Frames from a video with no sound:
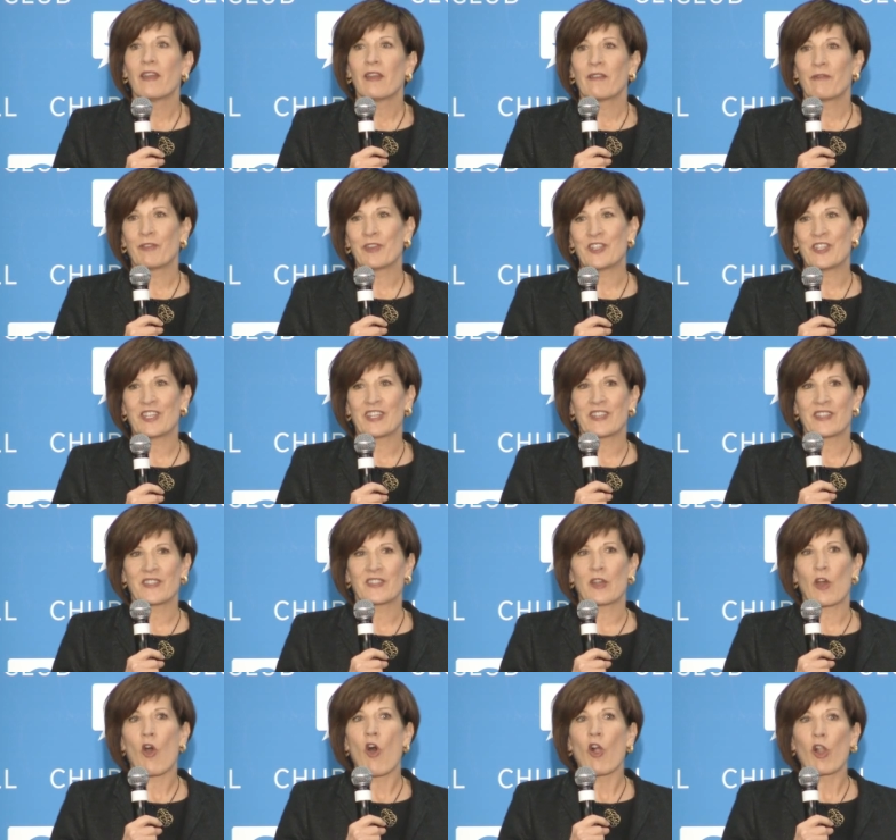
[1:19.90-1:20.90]
which
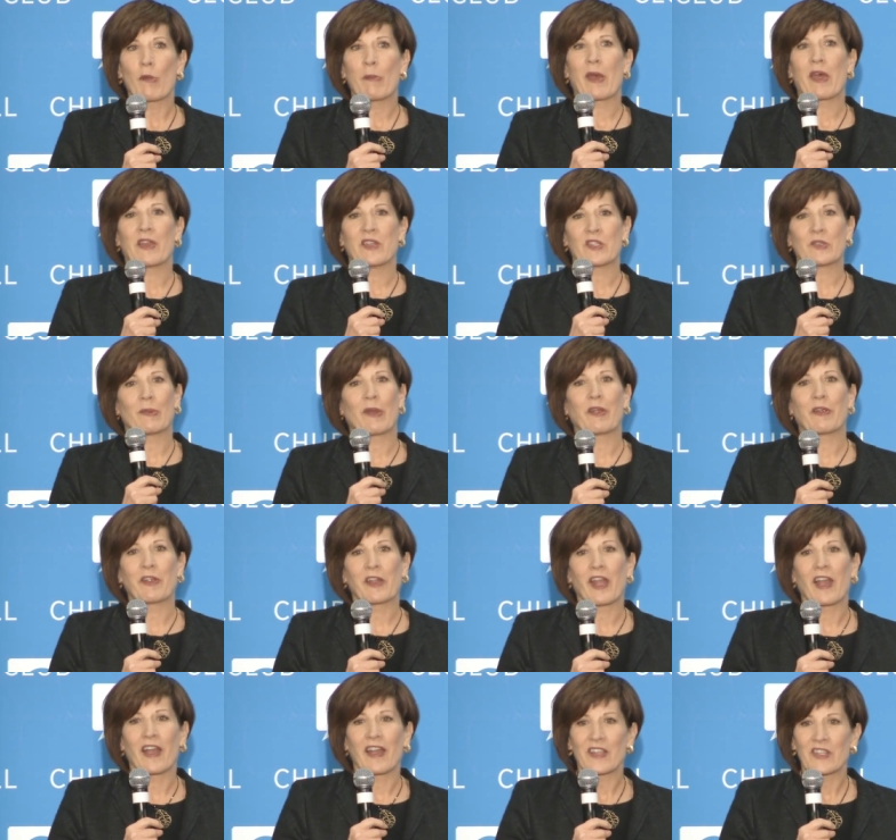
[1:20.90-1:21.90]
is all about inspiring
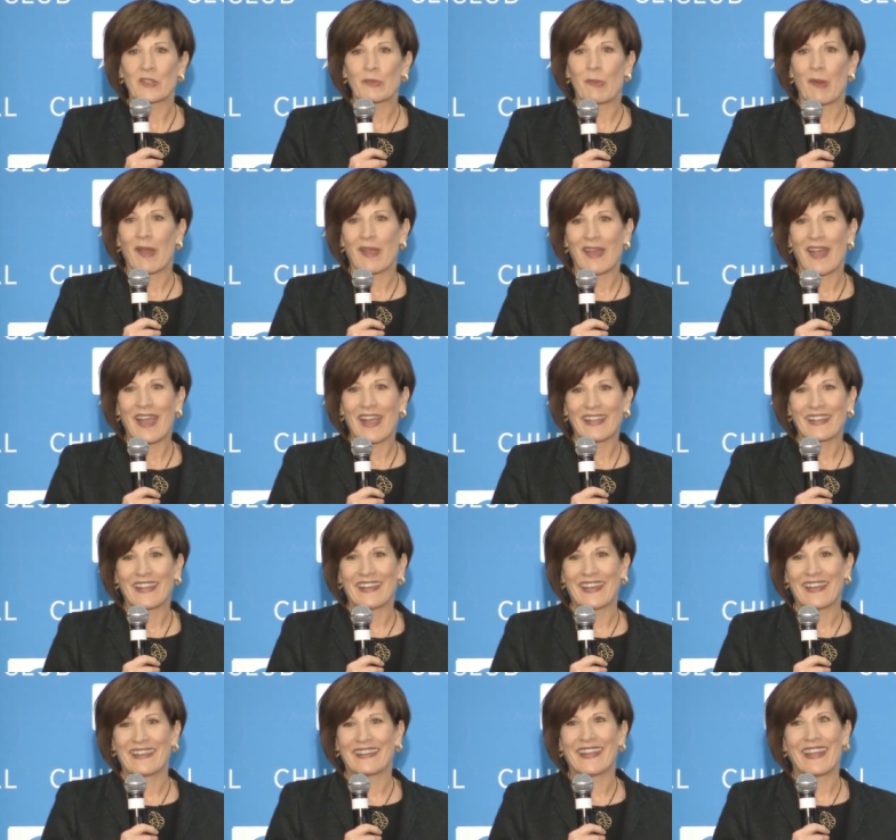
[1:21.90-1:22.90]
us by
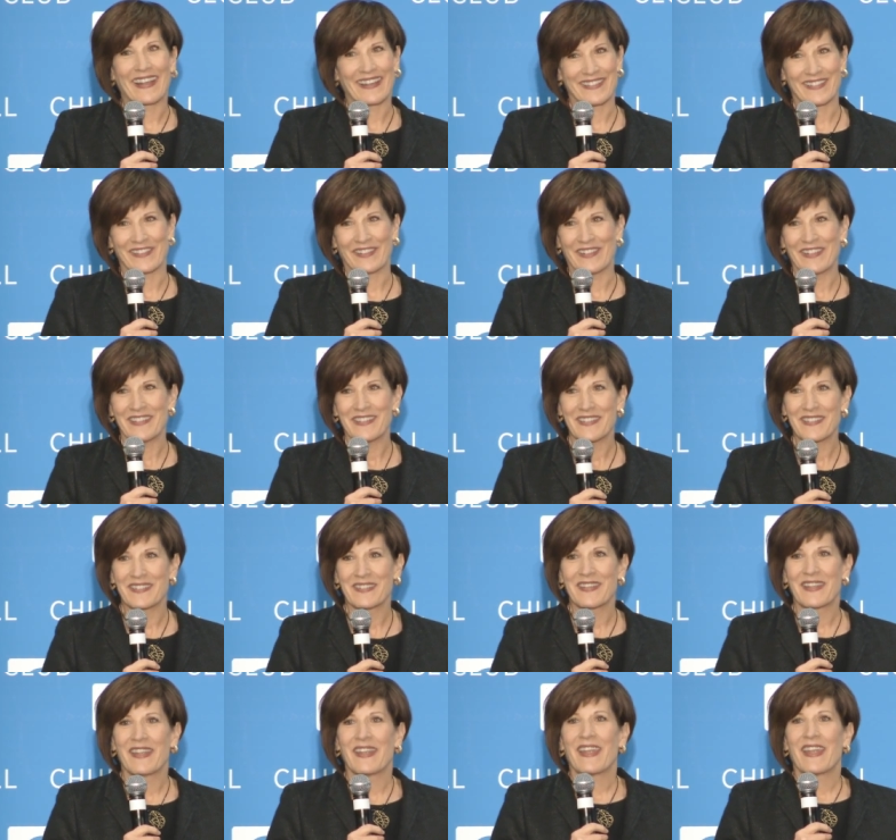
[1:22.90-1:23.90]
highlighting
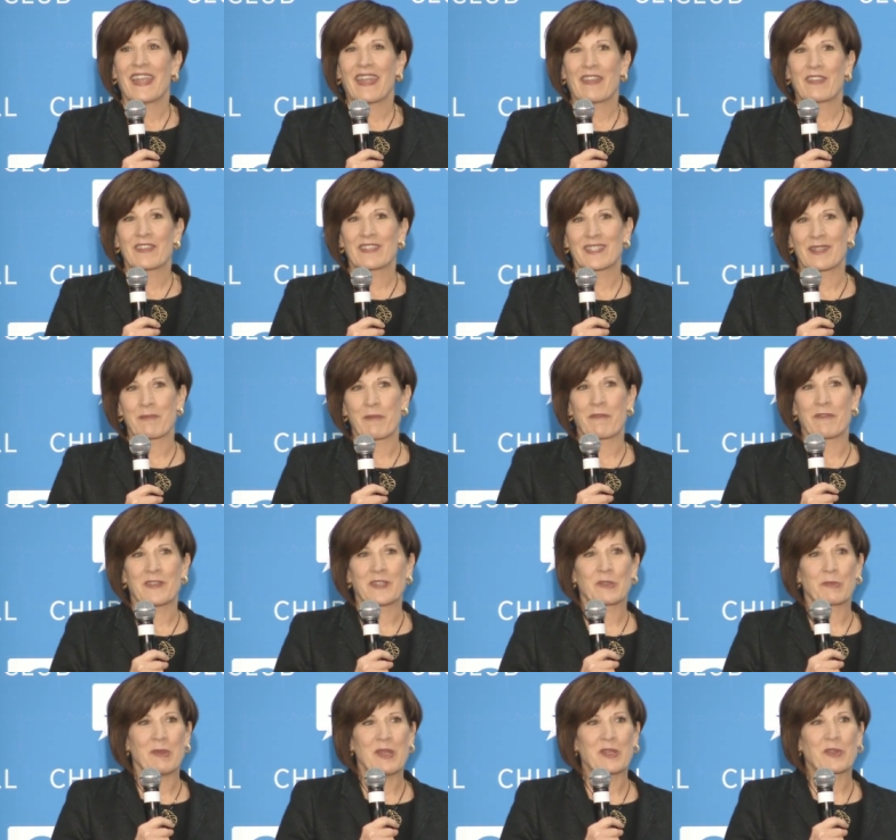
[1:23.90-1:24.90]
excellence. Some of the
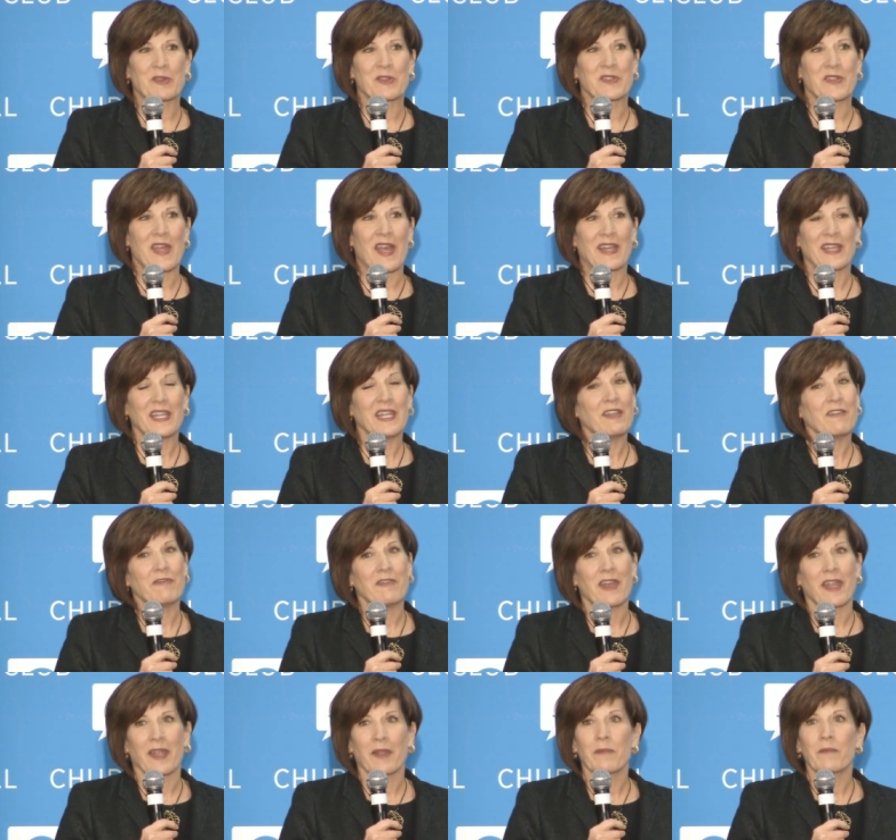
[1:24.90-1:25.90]
speakers that
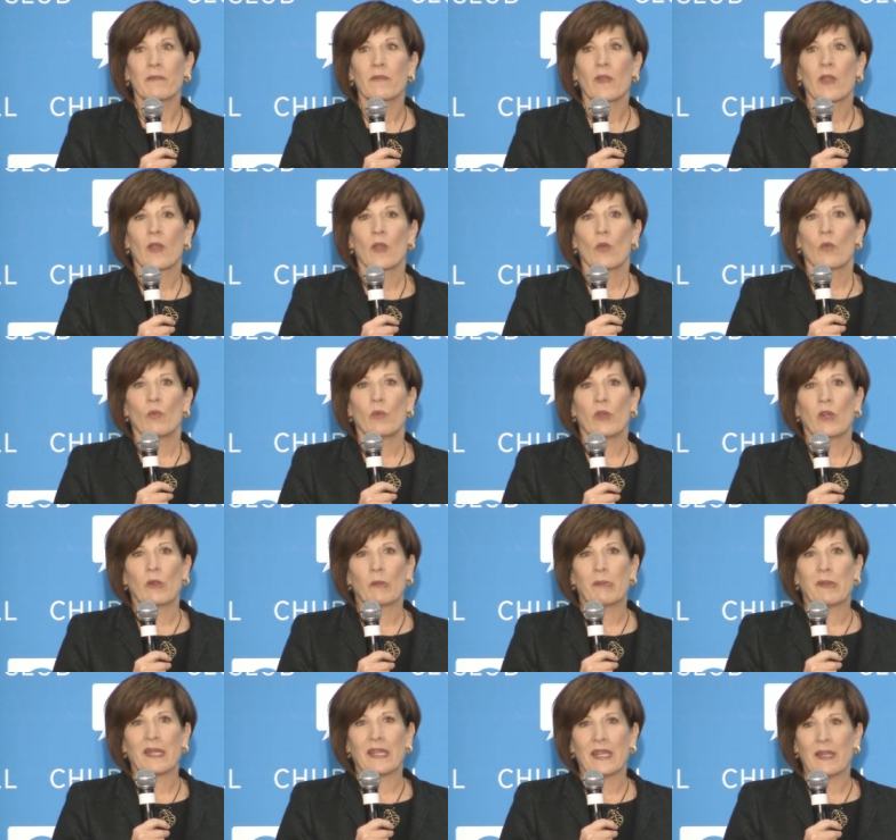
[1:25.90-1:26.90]
evening will
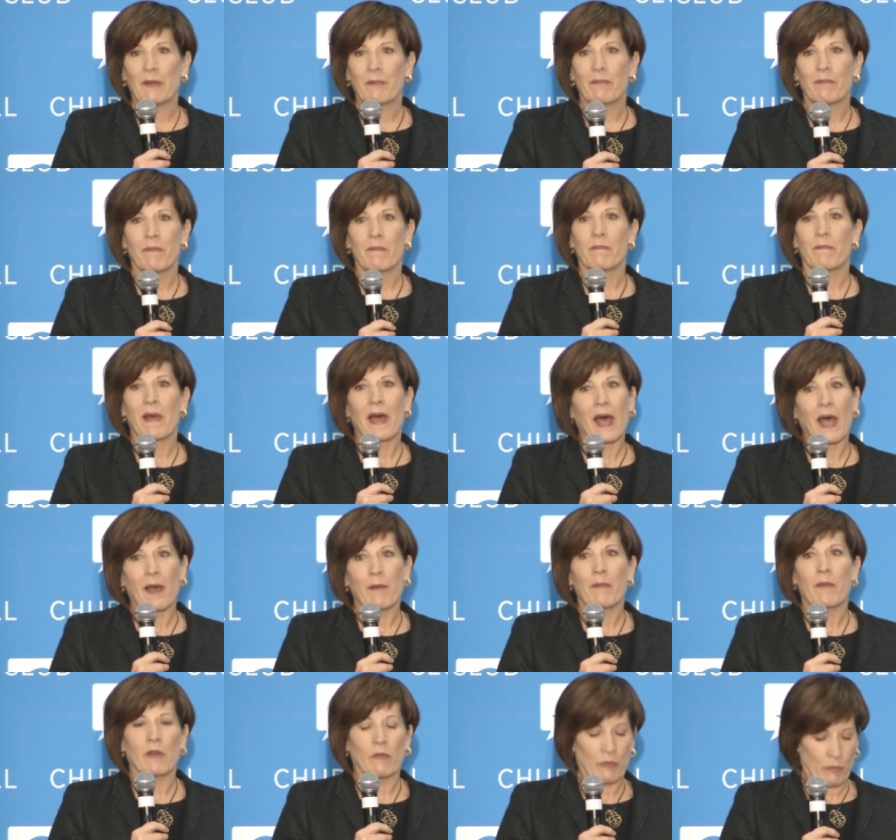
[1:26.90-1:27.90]
be Bob,
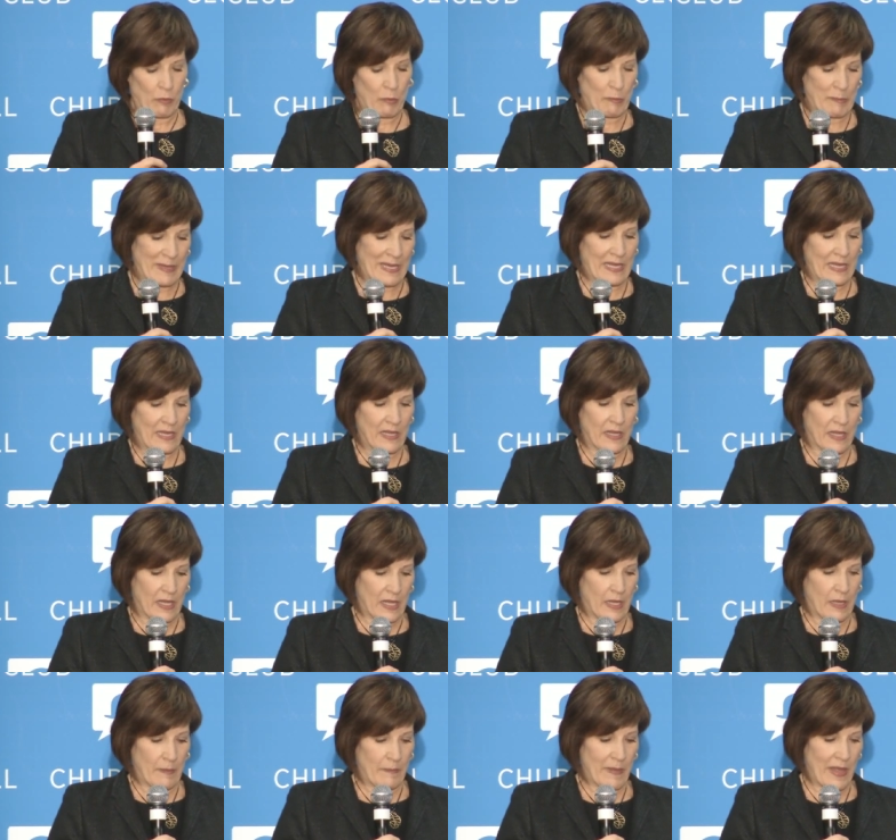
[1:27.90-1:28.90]
will be
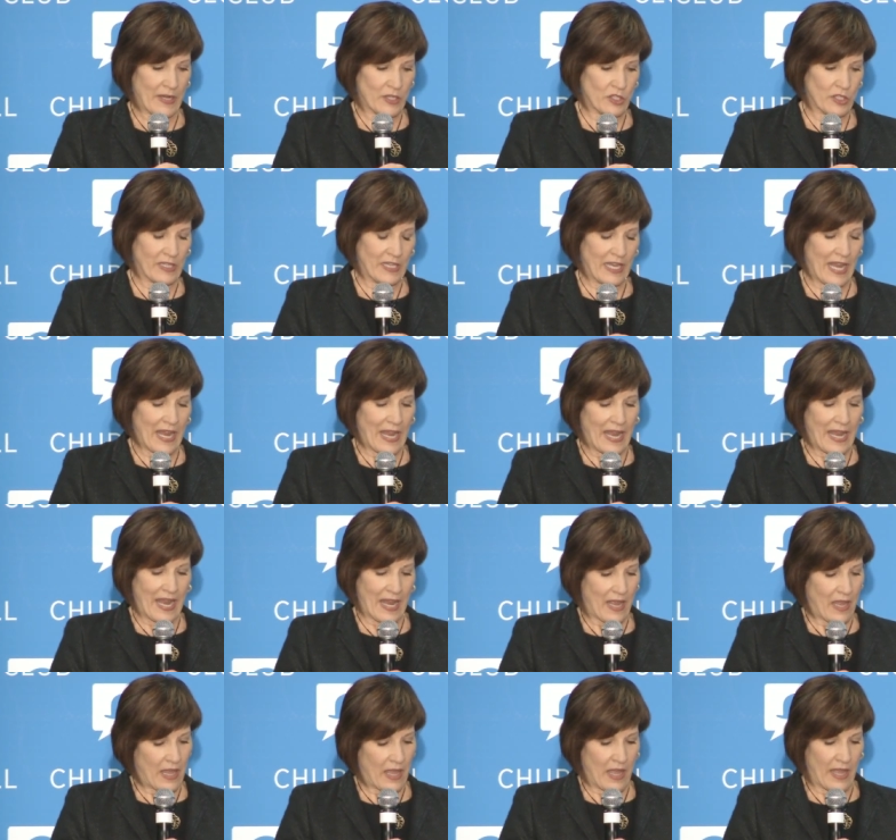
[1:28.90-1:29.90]
um, actually
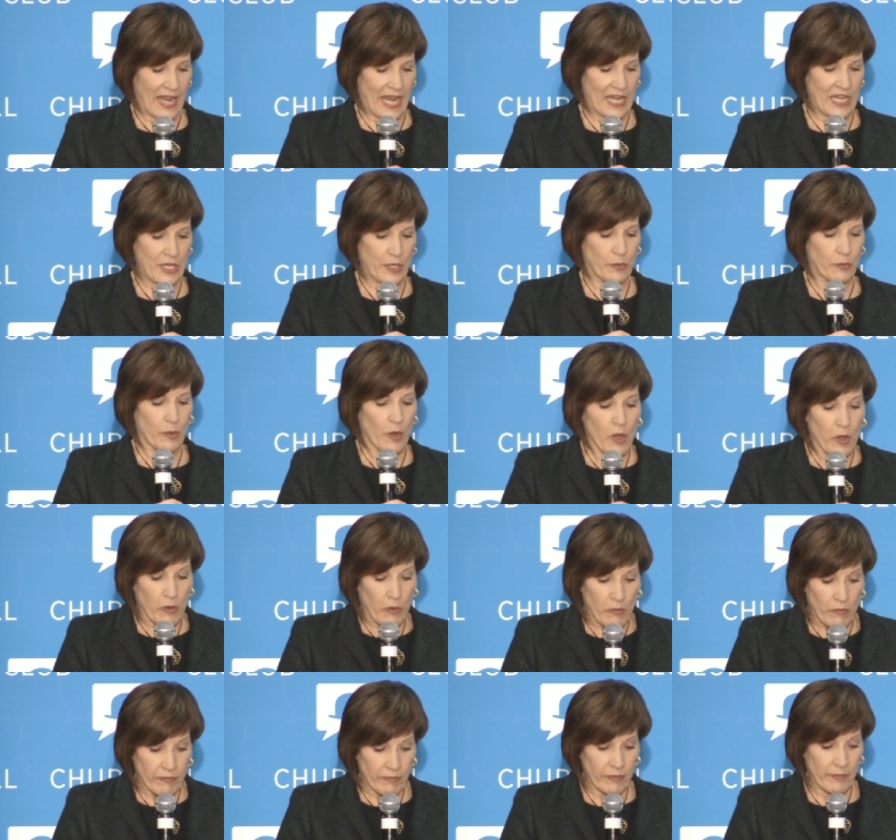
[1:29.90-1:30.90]
uh, Andy
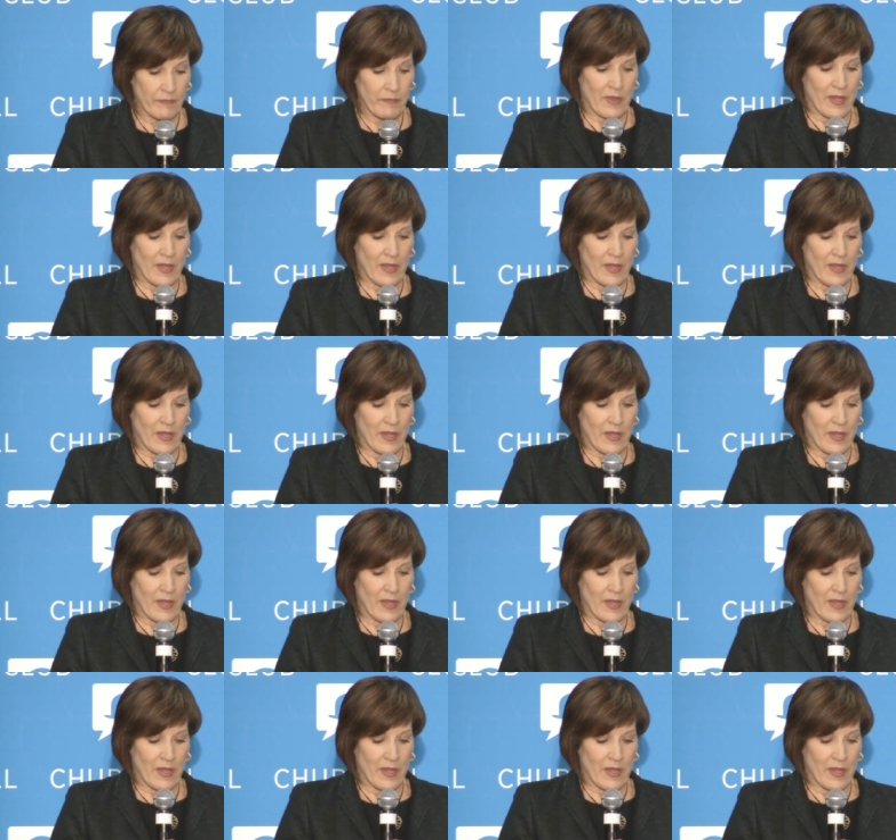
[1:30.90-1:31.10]
Grove,